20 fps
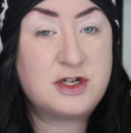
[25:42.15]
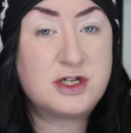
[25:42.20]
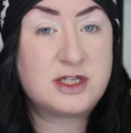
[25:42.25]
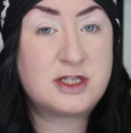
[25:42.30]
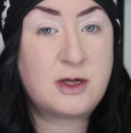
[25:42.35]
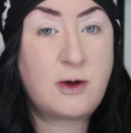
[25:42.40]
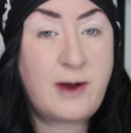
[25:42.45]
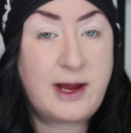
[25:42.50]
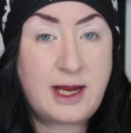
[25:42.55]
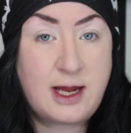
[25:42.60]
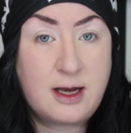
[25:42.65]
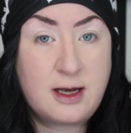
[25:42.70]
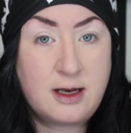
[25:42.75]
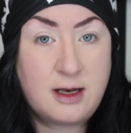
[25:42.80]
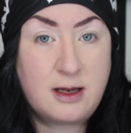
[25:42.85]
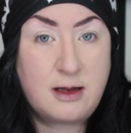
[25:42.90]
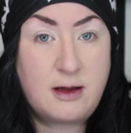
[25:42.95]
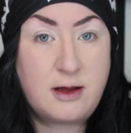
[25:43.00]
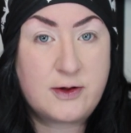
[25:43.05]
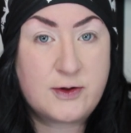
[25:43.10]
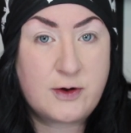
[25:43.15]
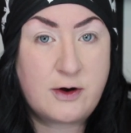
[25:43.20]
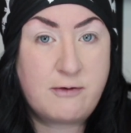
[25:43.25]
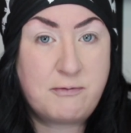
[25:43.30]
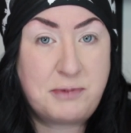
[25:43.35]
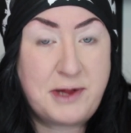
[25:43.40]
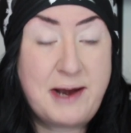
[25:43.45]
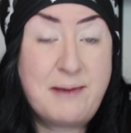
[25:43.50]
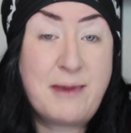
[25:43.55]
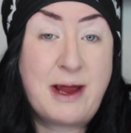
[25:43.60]
just so I can sort
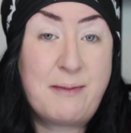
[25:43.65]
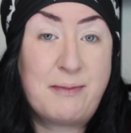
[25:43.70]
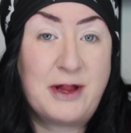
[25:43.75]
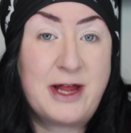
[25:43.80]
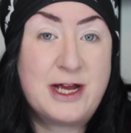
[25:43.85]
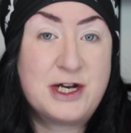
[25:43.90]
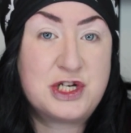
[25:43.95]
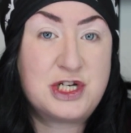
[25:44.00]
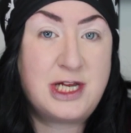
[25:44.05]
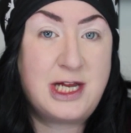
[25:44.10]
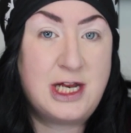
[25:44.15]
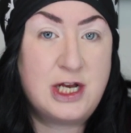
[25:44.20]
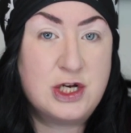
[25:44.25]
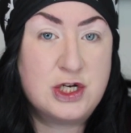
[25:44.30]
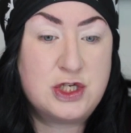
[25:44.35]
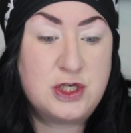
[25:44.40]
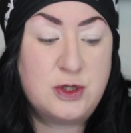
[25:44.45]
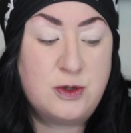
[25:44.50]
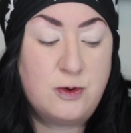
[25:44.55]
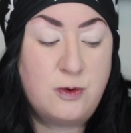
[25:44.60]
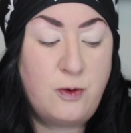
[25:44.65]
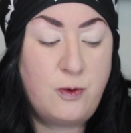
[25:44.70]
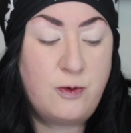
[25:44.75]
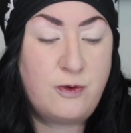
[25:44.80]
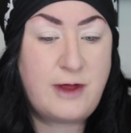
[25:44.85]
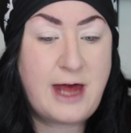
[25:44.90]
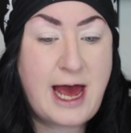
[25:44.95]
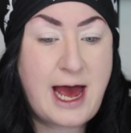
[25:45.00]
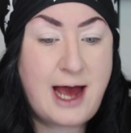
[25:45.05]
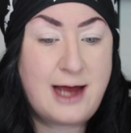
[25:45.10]
of blend my blush
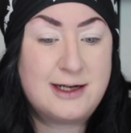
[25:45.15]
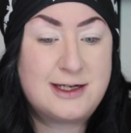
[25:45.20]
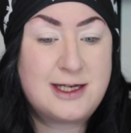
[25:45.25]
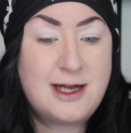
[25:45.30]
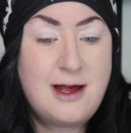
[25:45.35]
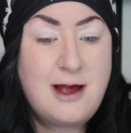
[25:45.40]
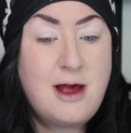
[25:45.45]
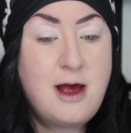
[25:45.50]
into that